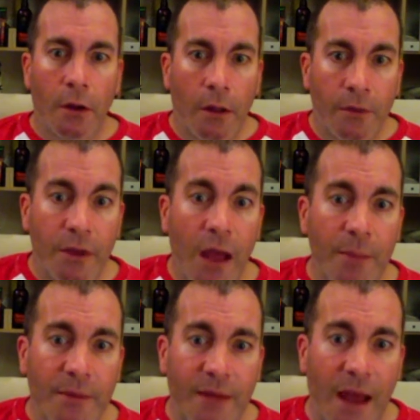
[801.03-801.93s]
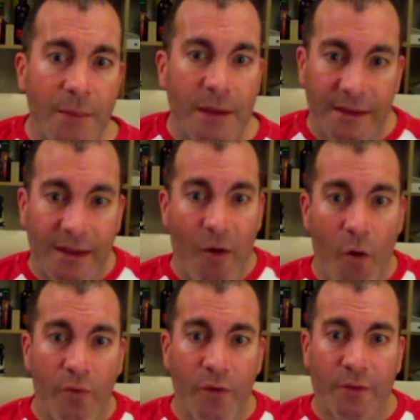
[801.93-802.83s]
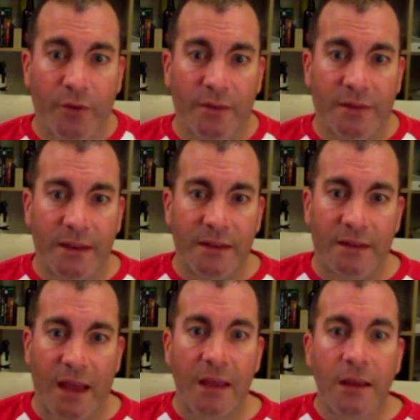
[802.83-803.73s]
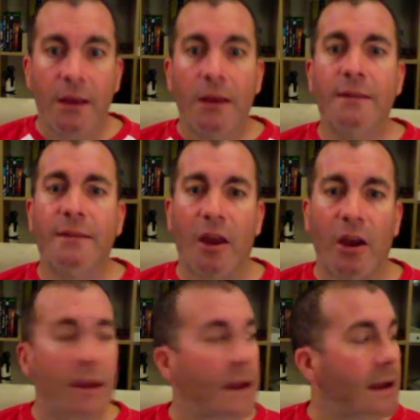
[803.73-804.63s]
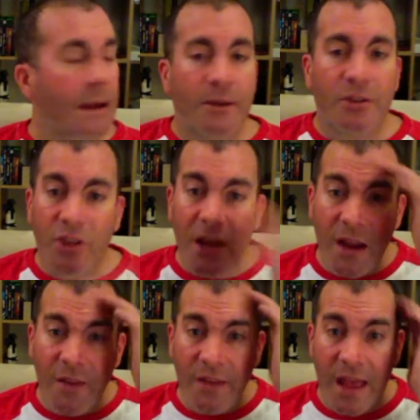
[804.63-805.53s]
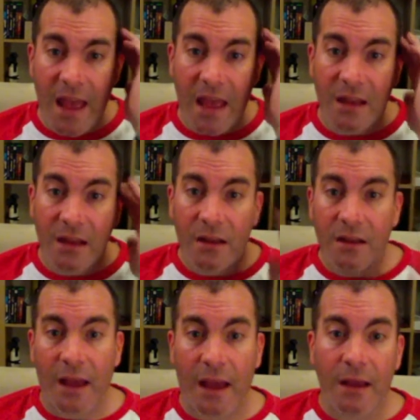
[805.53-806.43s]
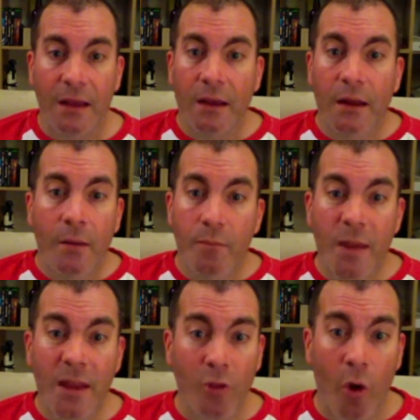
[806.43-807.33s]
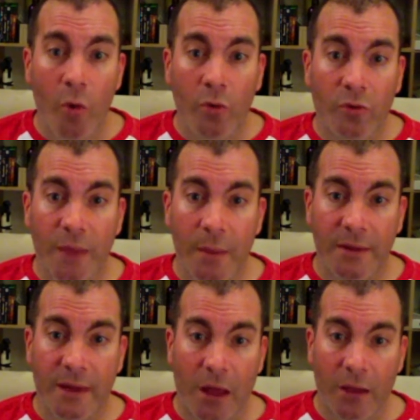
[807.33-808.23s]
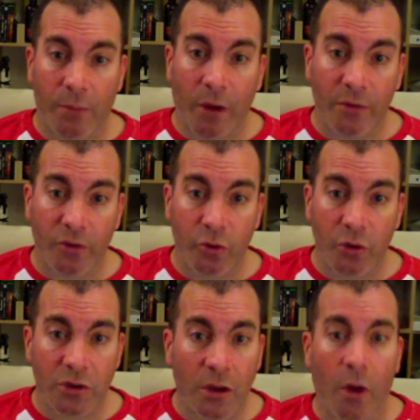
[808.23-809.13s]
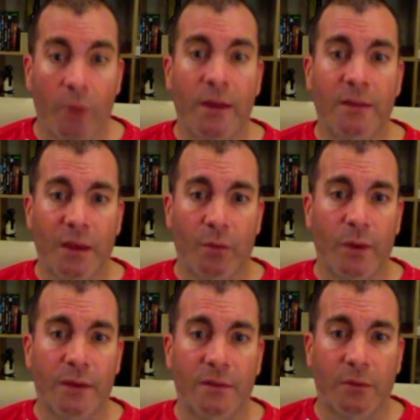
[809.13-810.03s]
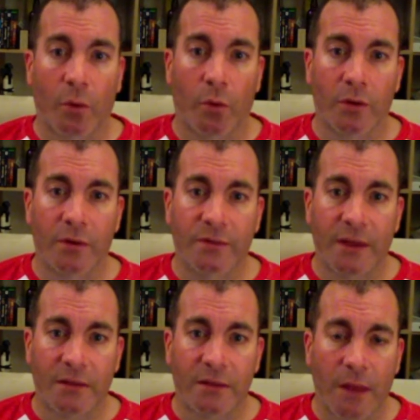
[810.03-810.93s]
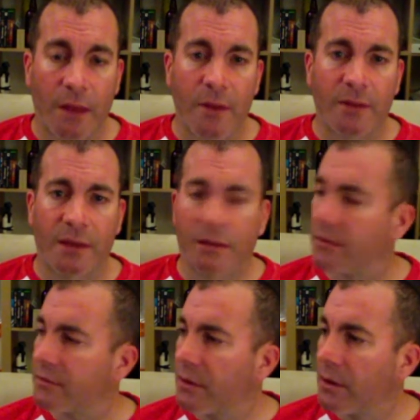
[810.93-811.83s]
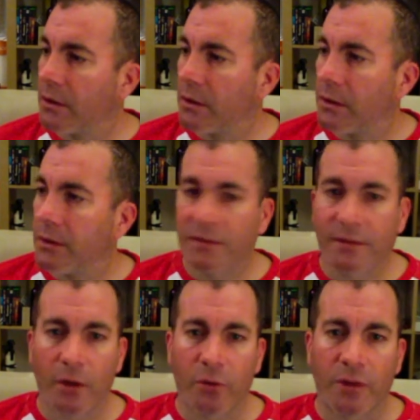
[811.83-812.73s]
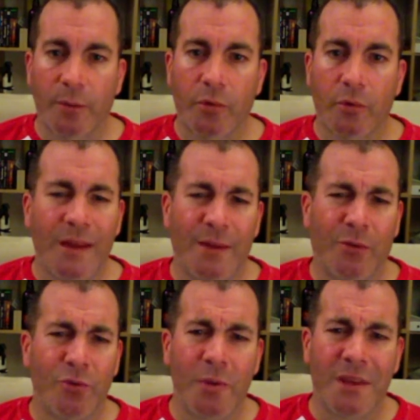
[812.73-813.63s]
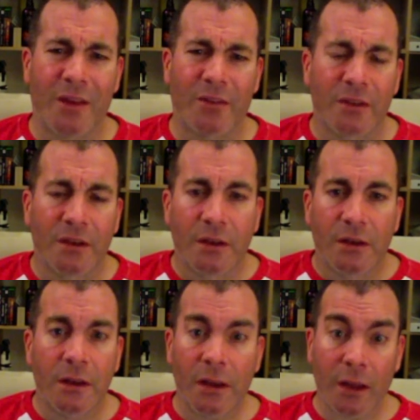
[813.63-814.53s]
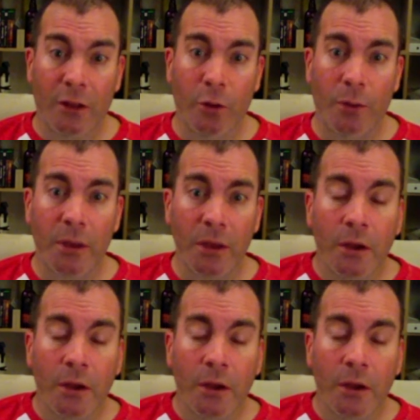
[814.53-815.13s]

The guy beside me, he's like over a few seats, okay? He's there. Shaved head, okay? Big nose, maybe Italian, possibly Jewish. Oh, that's not racist or sexist. I'm not sexist. Stereotypical. anyways. so nobody cares, including me.